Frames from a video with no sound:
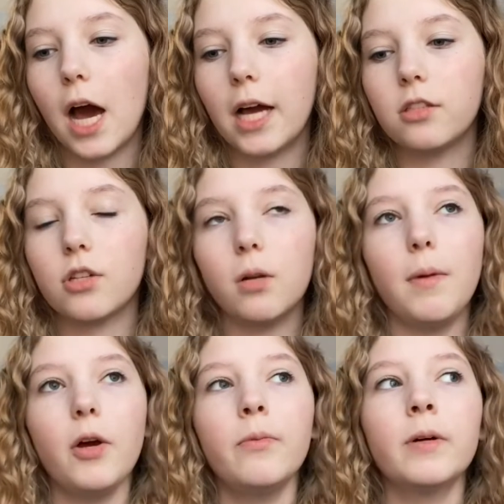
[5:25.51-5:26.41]
I started
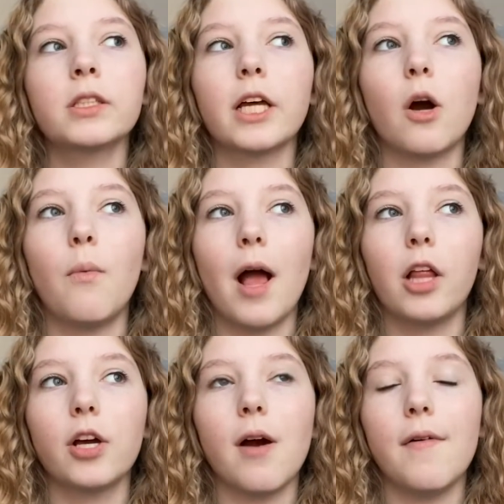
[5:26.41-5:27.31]
my homework like a
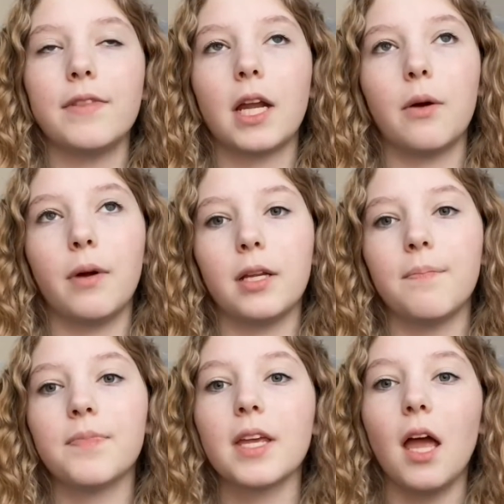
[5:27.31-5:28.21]
while ago, and then I went
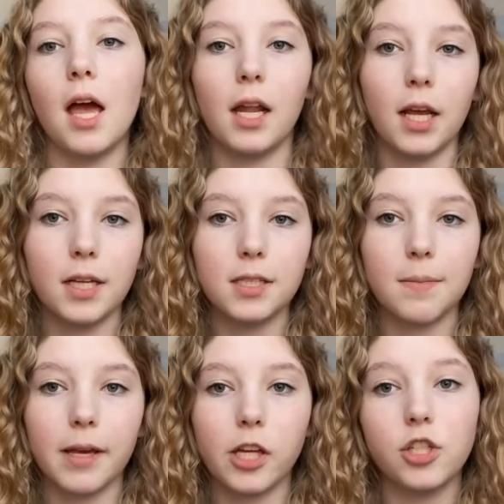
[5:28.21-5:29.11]
and I ate
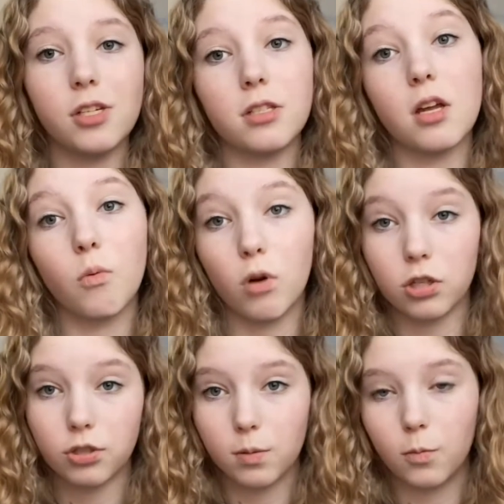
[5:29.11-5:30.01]
some mac and cheese and
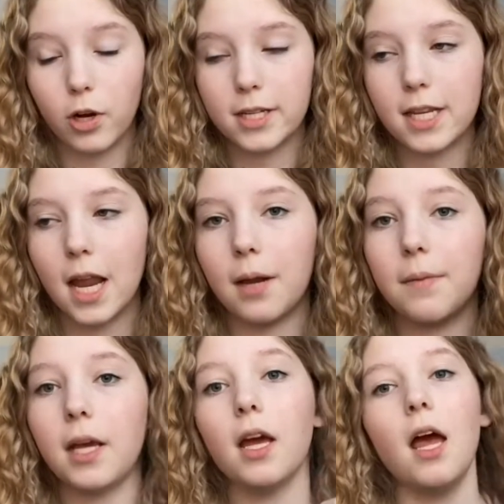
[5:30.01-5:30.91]
watched some Grey's
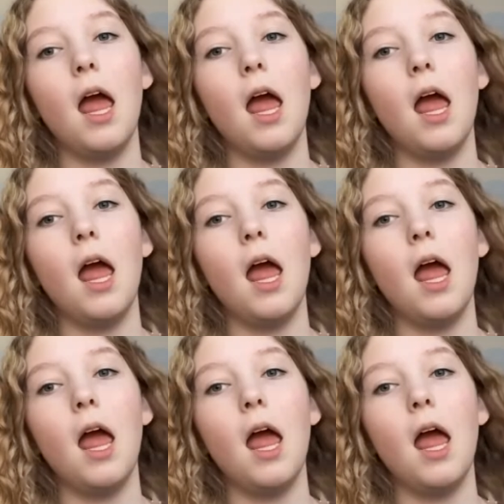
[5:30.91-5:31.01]
Anatomy.